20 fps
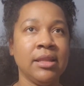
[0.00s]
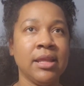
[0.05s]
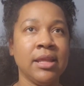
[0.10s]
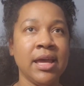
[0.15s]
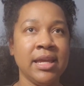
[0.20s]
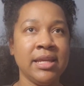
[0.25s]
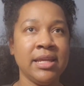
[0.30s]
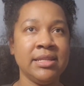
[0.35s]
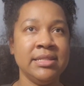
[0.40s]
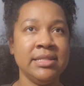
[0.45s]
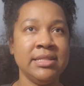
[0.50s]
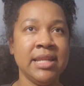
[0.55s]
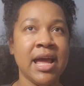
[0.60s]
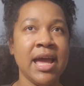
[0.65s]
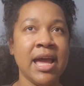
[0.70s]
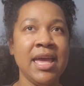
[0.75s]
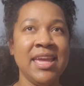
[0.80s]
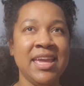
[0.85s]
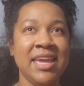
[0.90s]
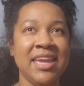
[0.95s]
like, did
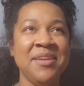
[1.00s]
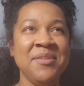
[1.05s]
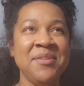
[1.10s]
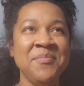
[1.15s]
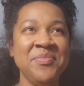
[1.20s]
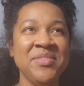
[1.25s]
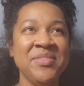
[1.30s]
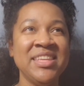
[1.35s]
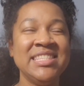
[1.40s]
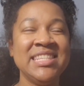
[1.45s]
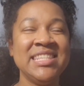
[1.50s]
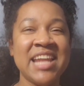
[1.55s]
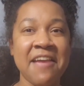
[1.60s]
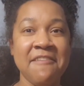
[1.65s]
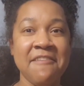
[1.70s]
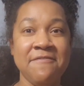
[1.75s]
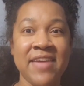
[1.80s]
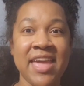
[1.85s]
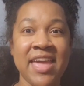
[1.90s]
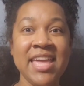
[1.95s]

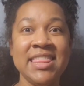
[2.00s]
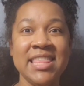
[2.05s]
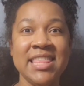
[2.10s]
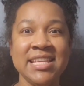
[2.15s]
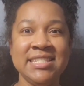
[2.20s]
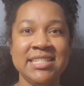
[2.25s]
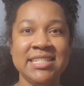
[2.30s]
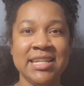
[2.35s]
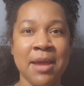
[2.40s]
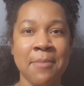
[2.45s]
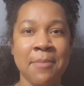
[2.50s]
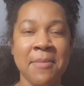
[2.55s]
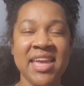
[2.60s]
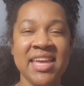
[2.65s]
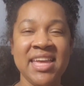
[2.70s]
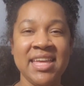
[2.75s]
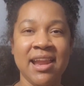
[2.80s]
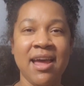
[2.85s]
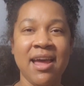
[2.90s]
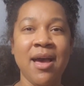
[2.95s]
I fake this? Did I
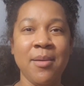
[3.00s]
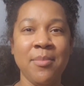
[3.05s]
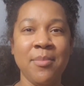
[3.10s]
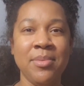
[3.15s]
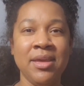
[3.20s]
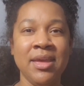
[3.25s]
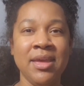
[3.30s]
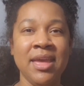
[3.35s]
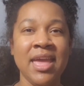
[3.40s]
make it up?